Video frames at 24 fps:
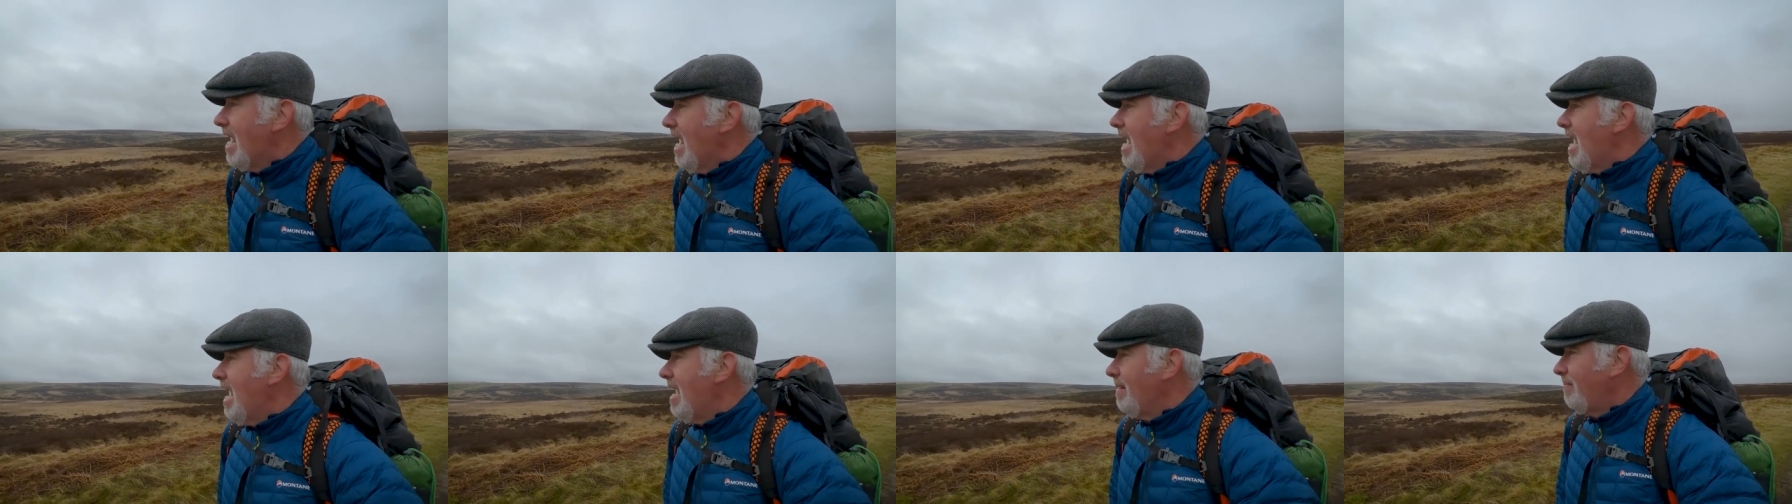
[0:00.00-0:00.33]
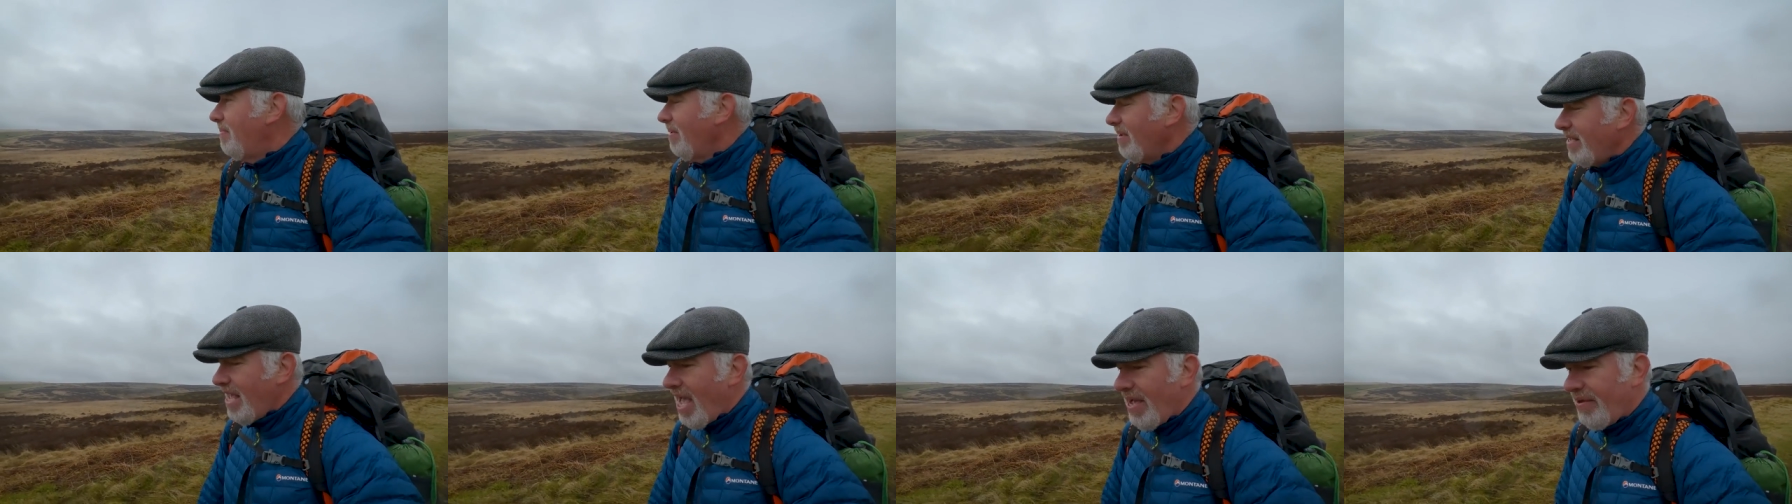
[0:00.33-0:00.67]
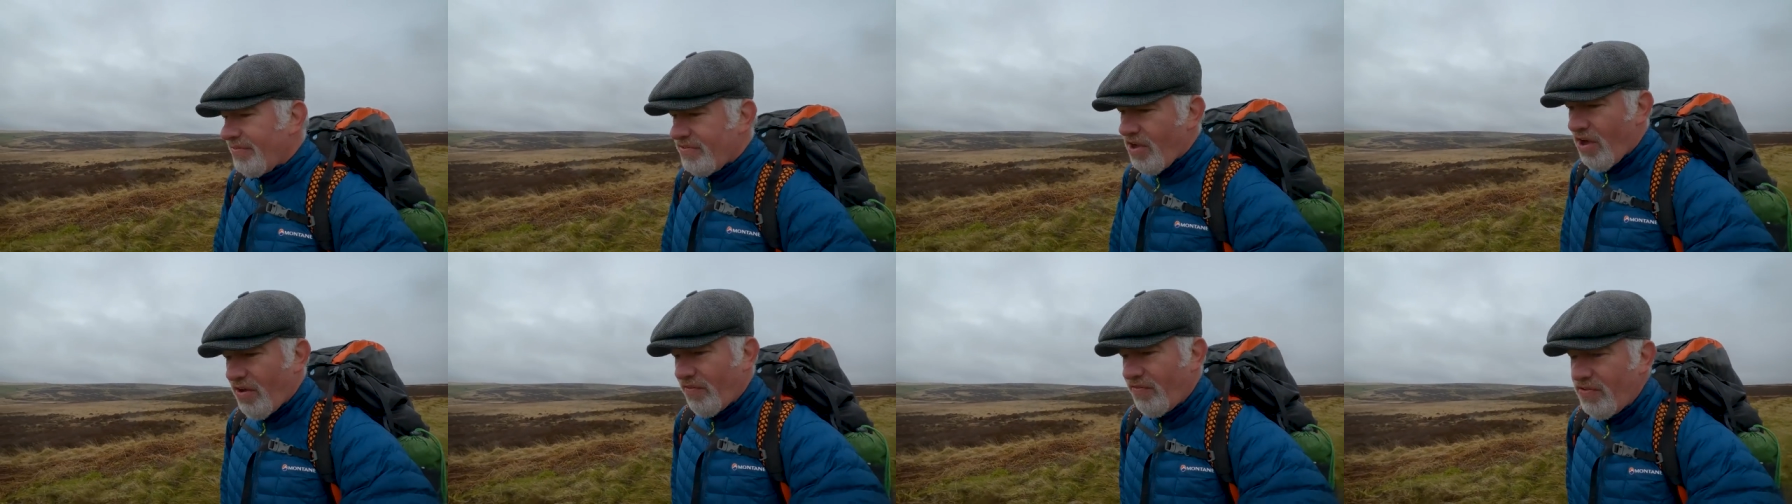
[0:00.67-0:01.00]
Uh, but yeah, I've
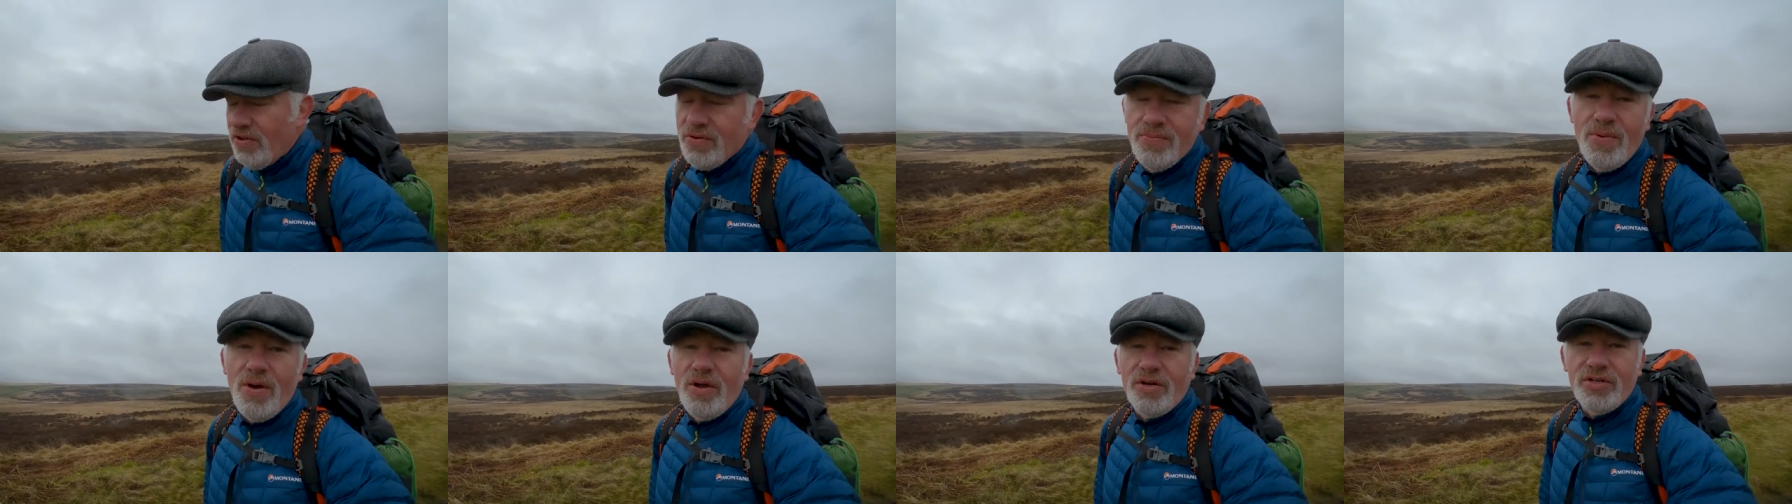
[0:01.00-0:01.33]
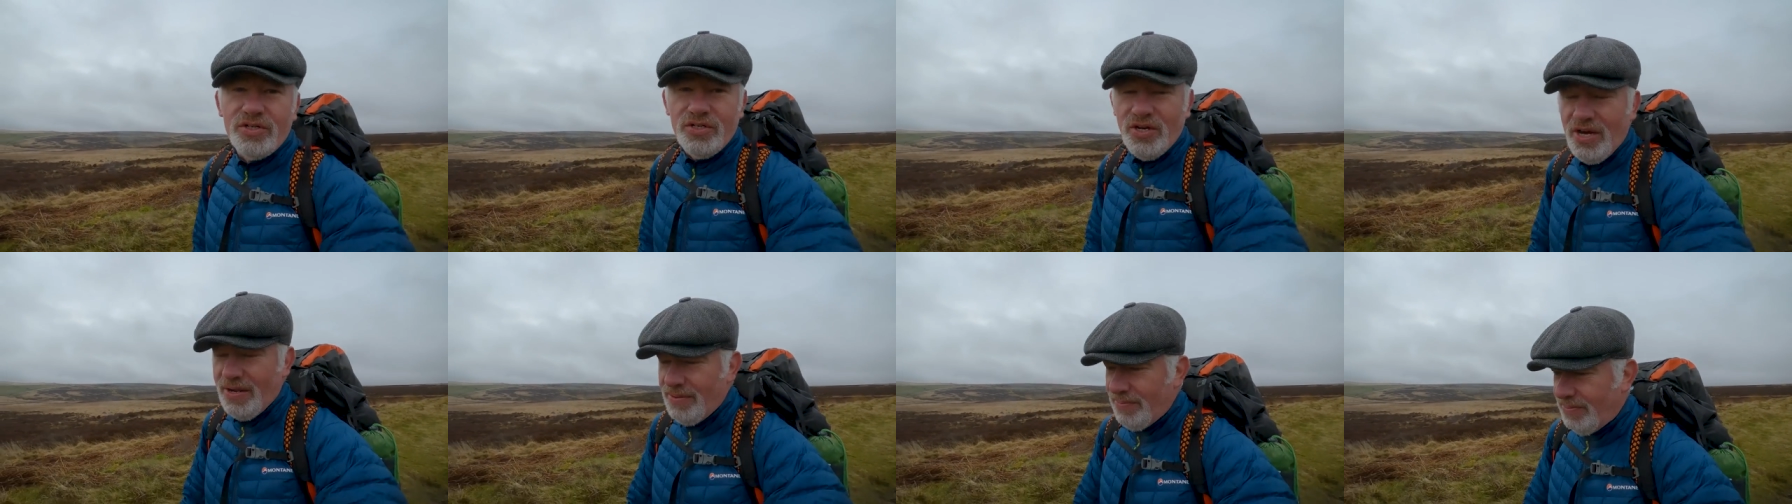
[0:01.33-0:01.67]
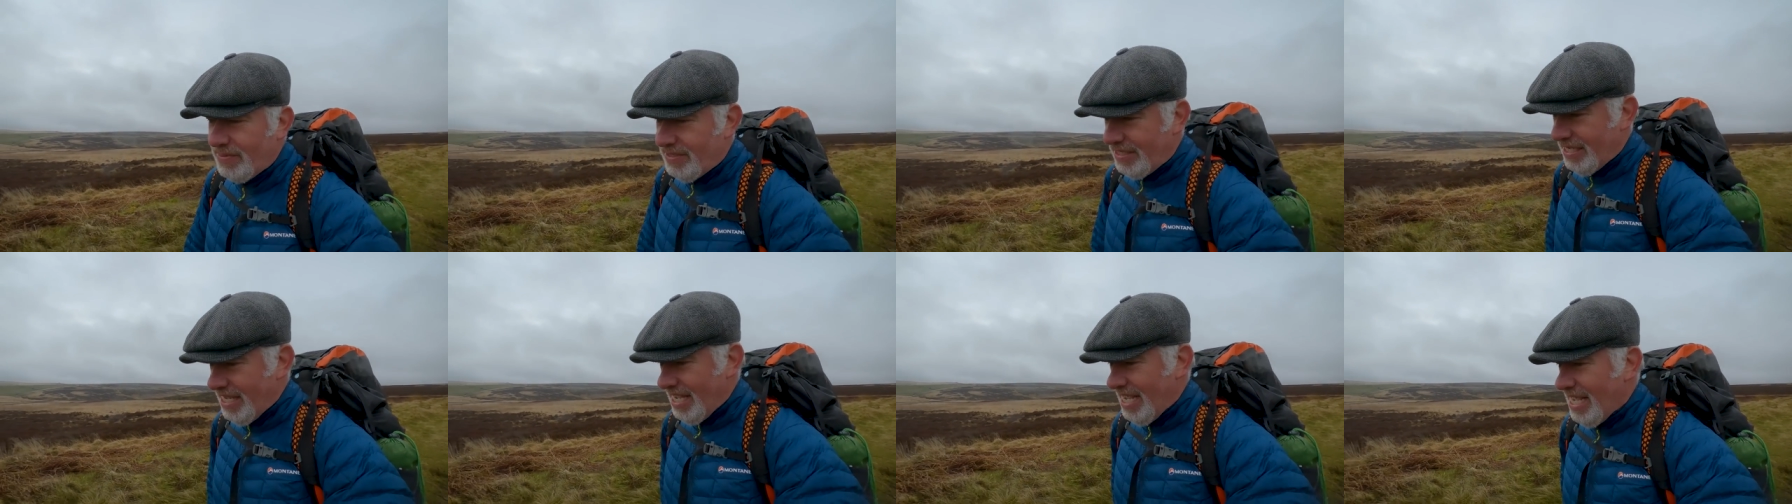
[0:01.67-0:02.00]
got a few more
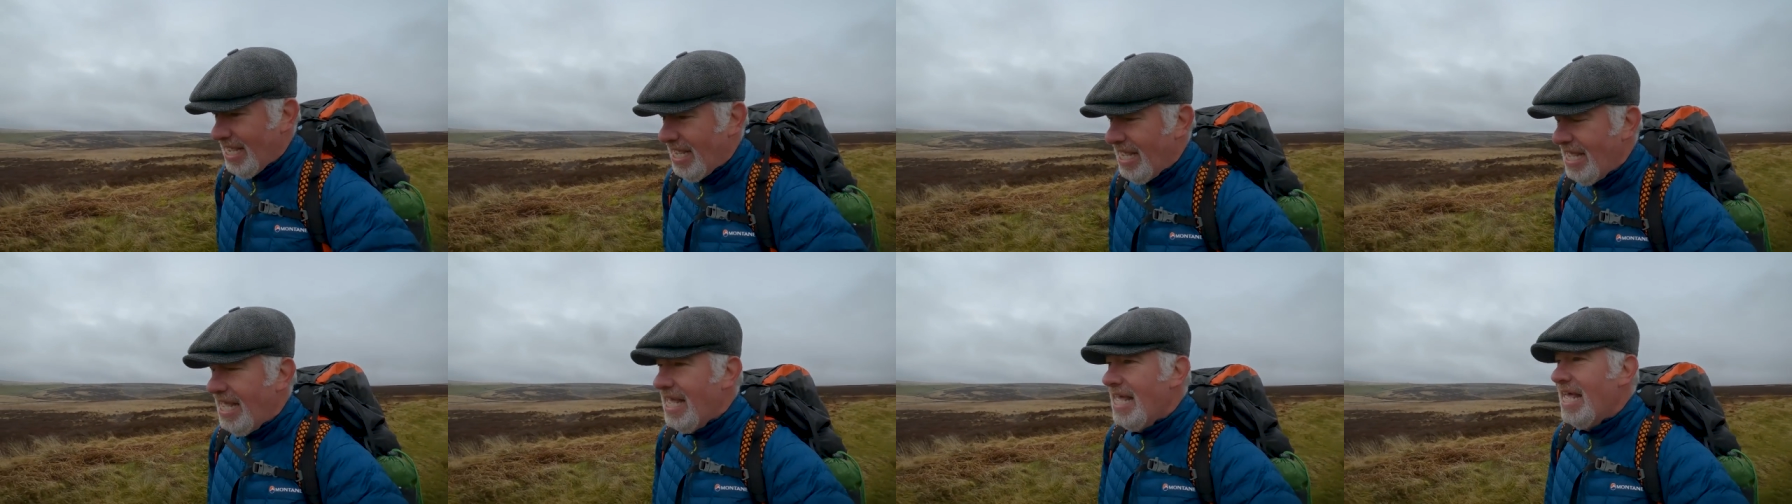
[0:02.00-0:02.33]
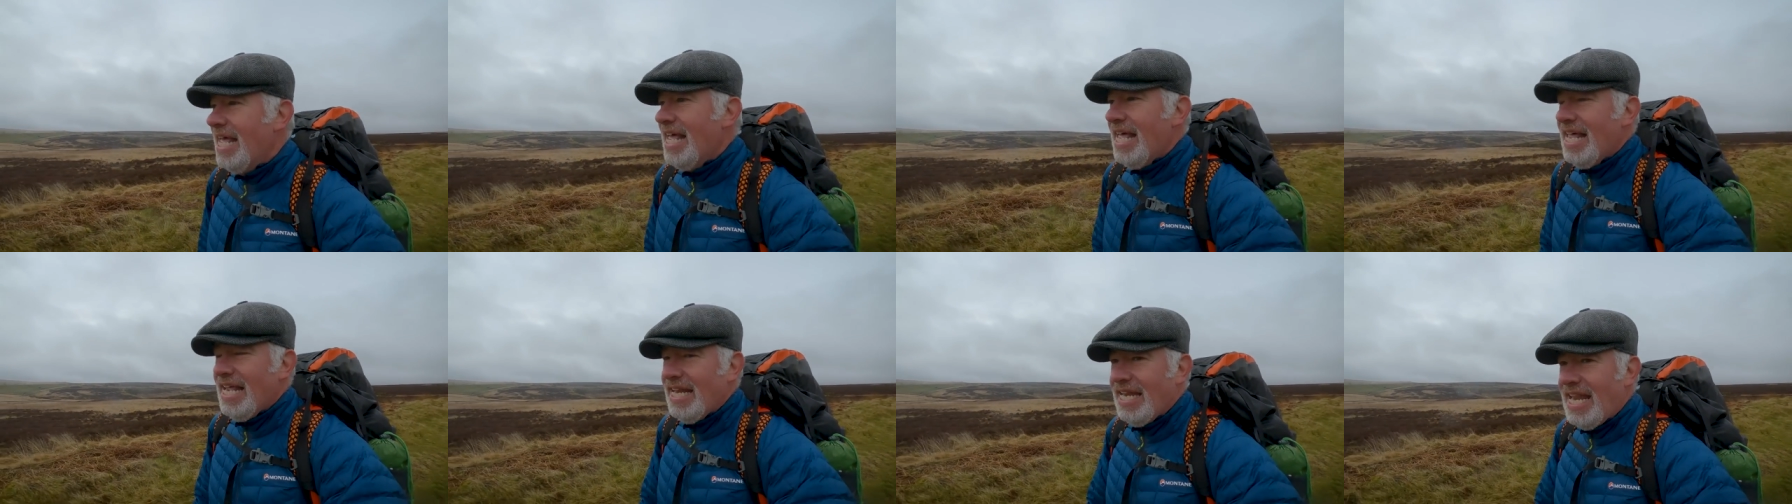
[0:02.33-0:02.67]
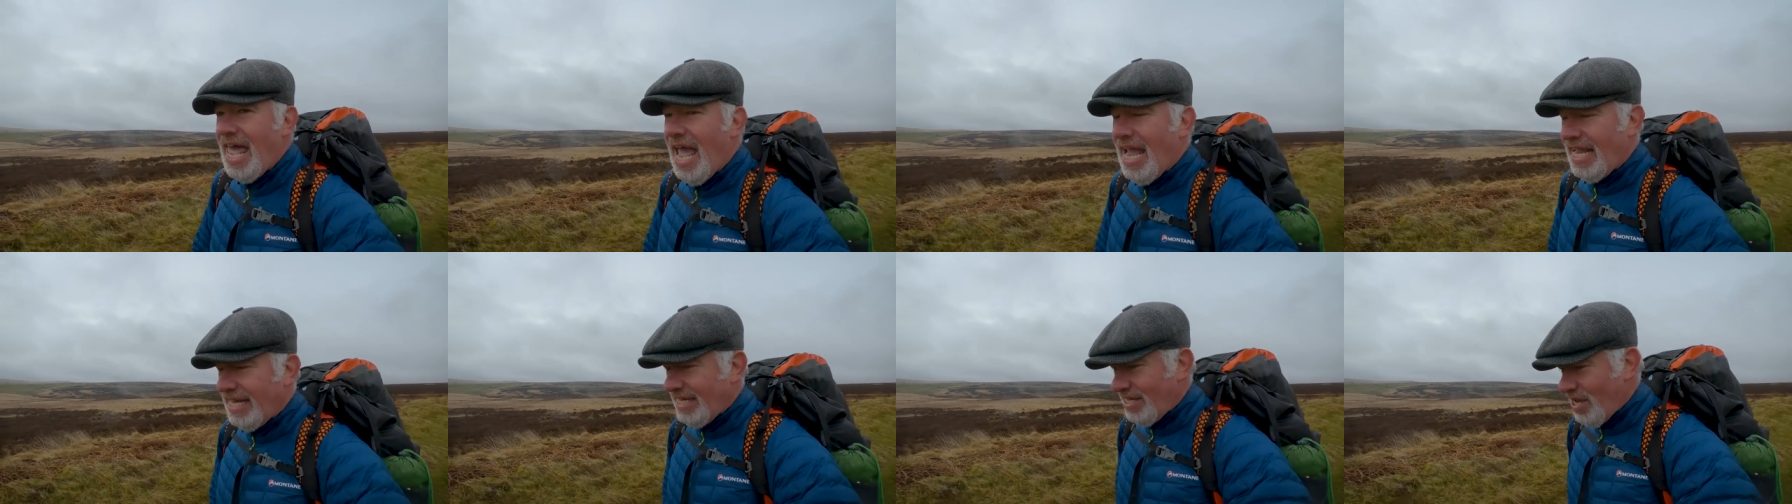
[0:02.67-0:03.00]
trips uh,
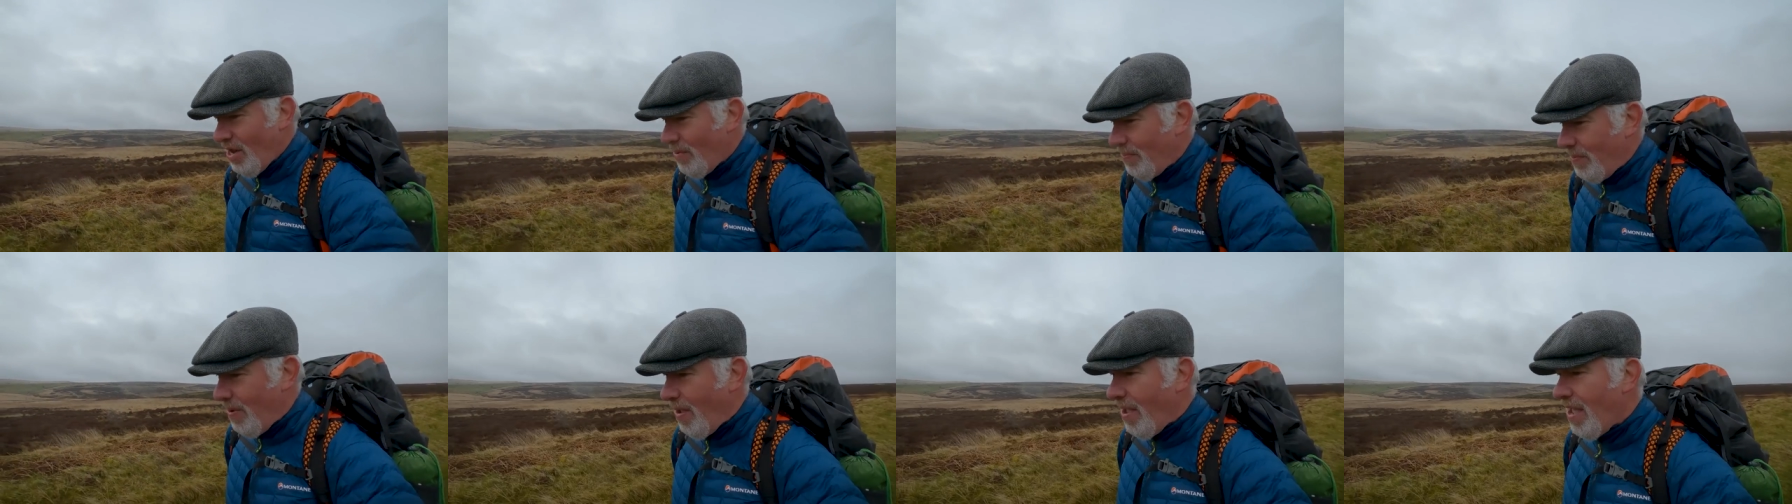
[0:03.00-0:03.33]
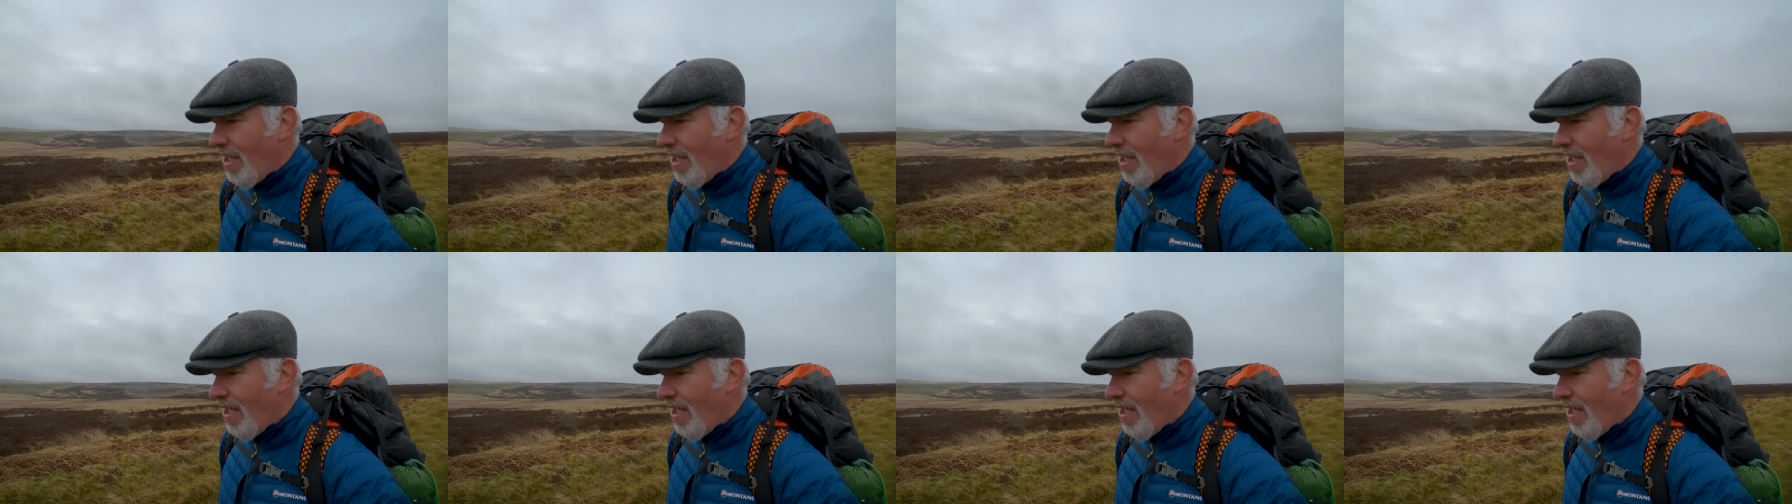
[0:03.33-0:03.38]
lined up,